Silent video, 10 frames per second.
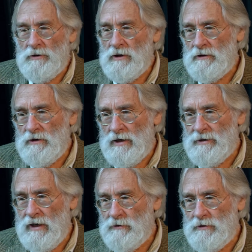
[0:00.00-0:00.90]
but I
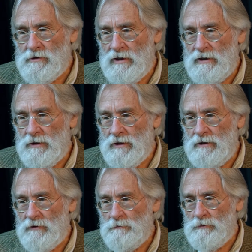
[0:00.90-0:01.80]
doubt that there's anything
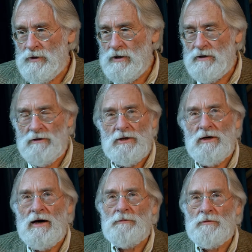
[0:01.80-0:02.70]
even beginning to be
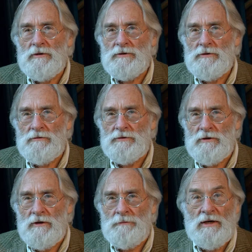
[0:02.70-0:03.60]
comparable to,
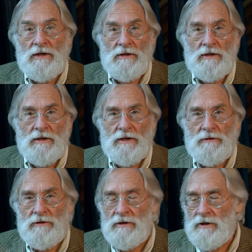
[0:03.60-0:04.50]
a beginning like
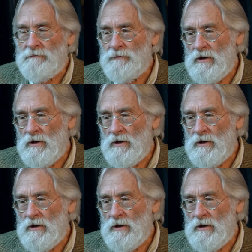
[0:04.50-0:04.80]
the uh,